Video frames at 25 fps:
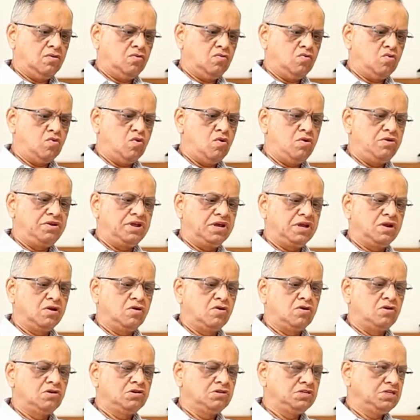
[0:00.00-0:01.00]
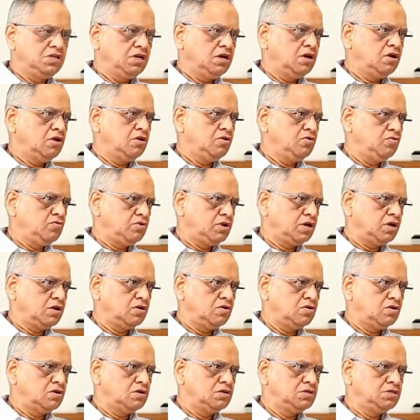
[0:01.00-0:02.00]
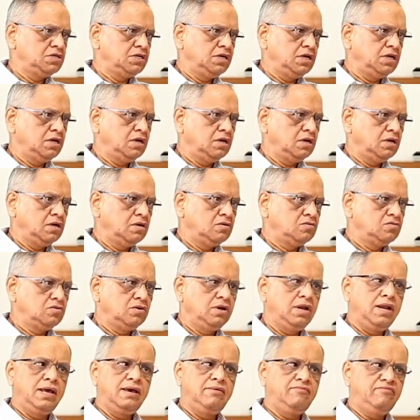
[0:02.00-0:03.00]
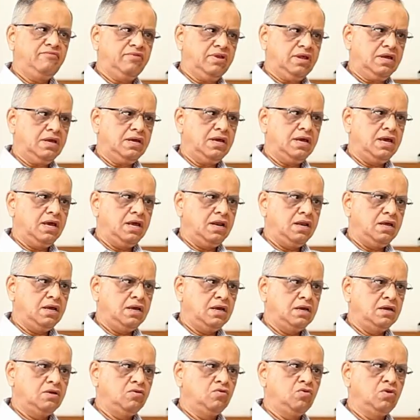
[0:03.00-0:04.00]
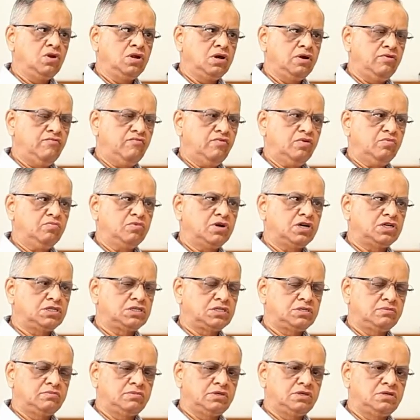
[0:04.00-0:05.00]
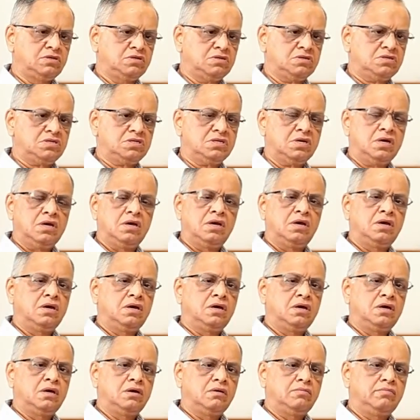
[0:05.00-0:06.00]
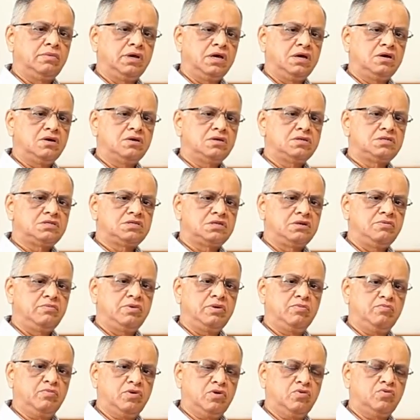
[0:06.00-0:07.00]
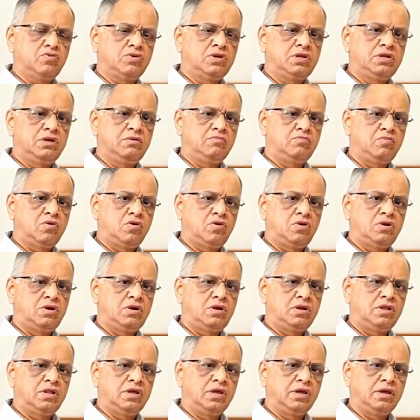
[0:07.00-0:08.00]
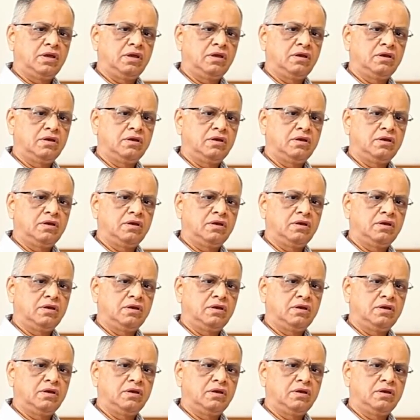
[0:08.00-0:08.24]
old technology or new technology. So in every area you learn from customers. Because remember one important thing: